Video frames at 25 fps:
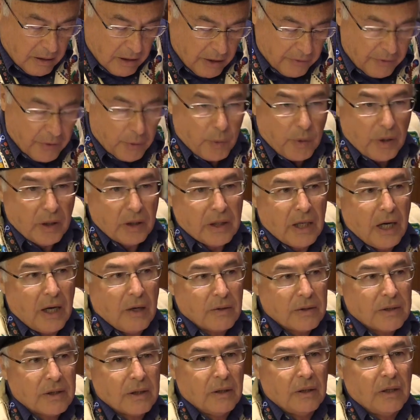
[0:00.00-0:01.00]
of the World
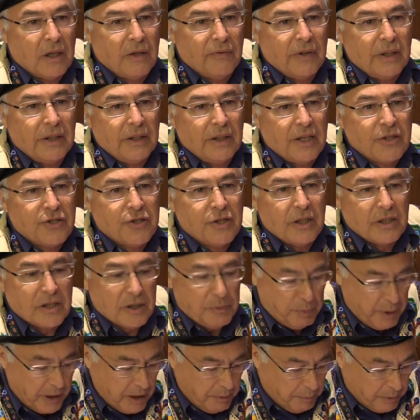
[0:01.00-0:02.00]
Council of
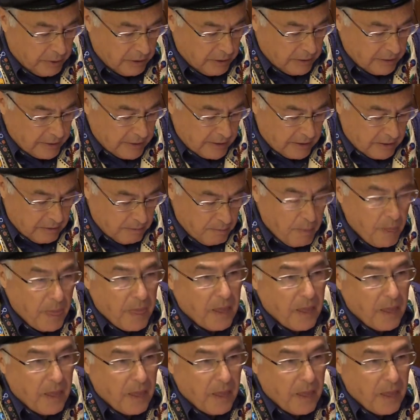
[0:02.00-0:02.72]
Indigenous Peoples,